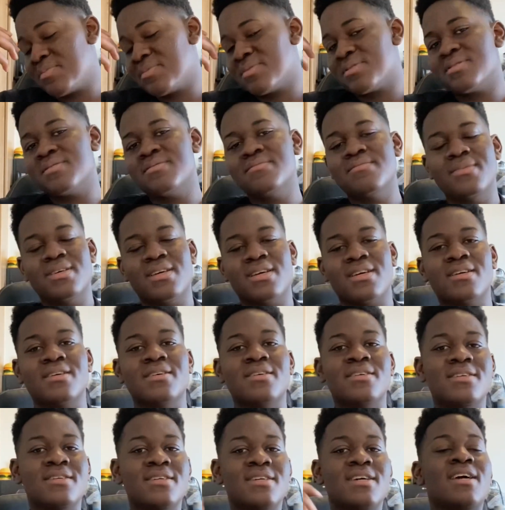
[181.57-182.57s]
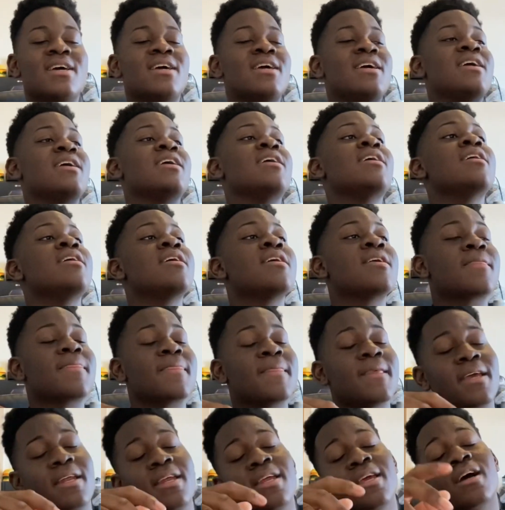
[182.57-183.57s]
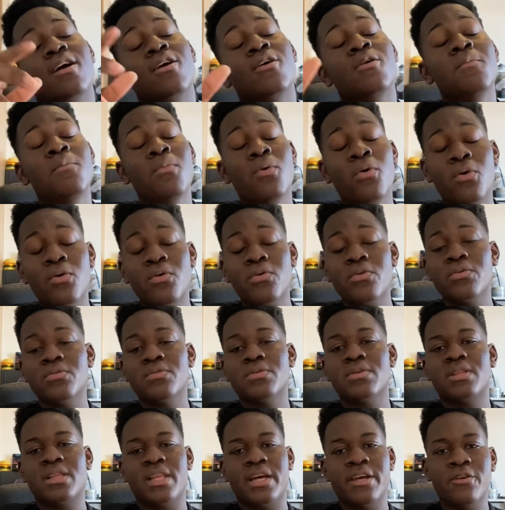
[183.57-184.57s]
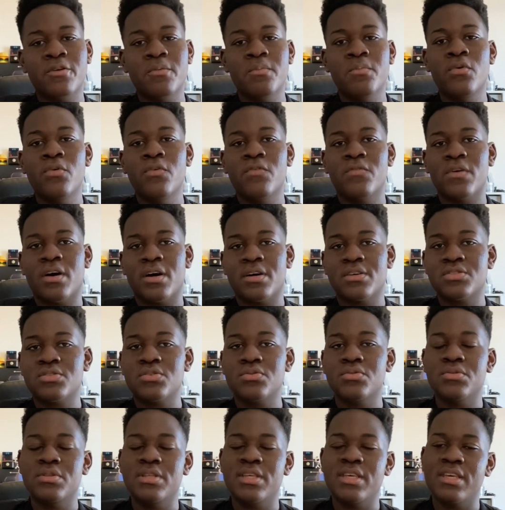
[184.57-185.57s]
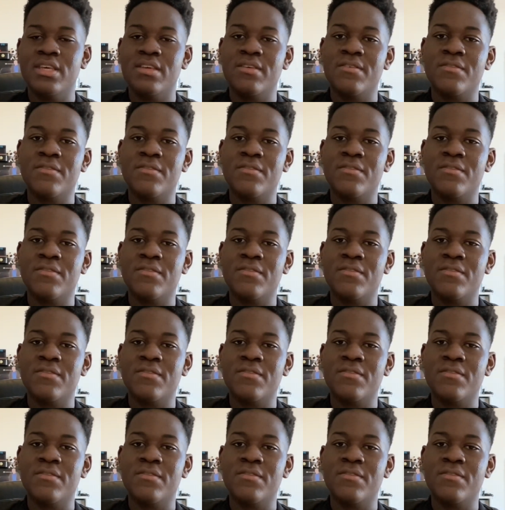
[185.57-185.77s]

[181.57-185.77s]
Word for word: but yeah. Then yeah, more later moved on to the